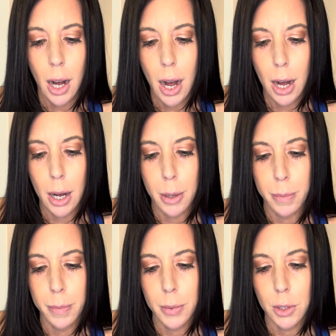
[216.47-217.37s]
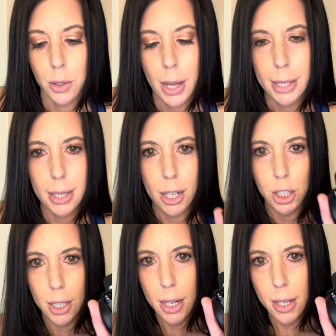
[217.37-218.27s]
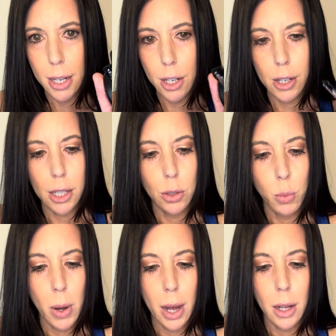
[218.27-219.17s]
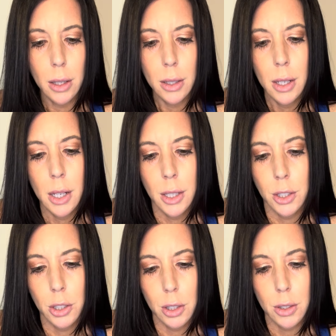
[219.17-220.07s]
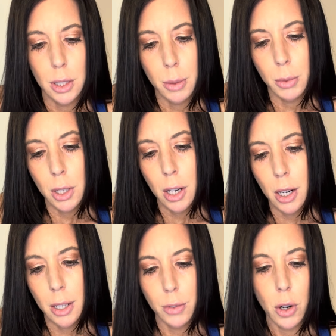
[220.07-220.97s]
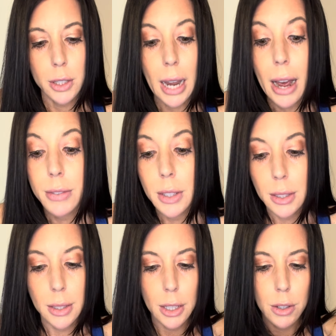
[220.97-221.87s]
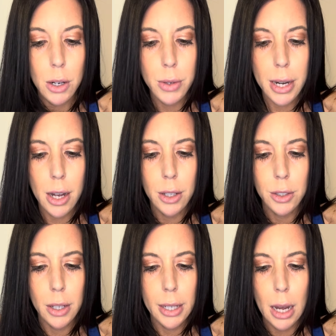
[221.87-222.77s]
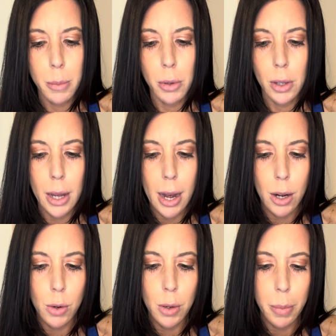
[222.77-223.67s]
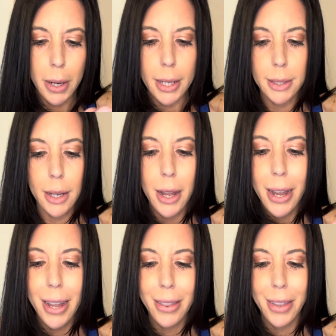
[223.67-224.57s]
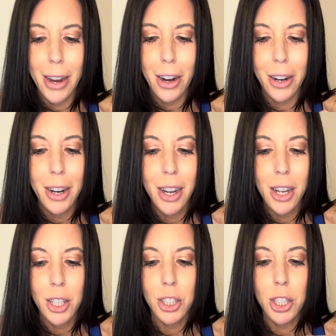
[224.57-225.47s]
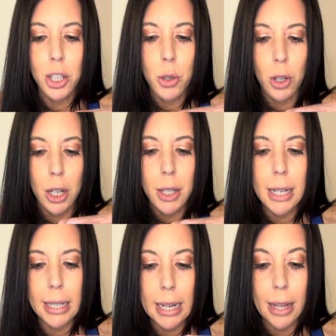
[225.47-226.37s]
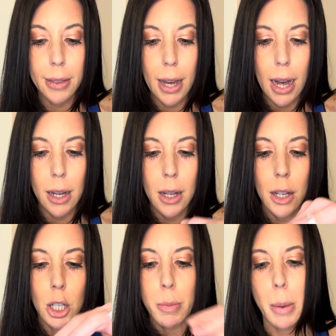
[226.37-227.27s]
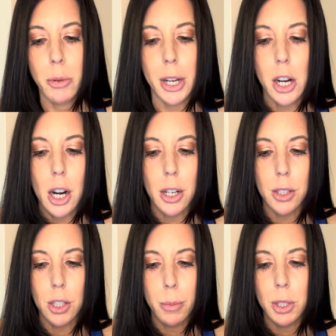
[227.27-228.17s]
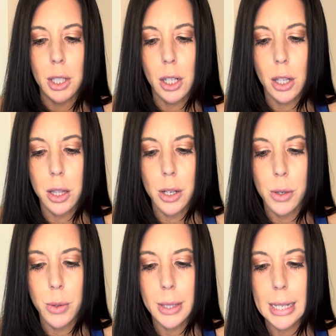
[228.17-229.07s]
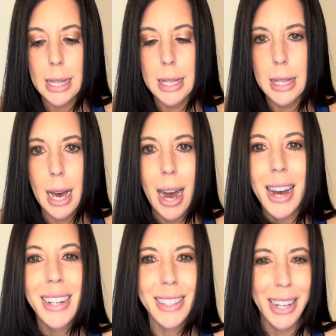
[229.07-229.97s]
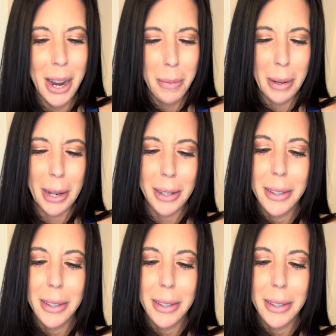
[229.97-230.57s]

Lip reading: So that's actually in here as well. So your little Sims card. Of course, I have 0 nails, so I can't pull it out, but it's in there too. You're going to need to get that, your memory card. So I'm just going to close that. Like,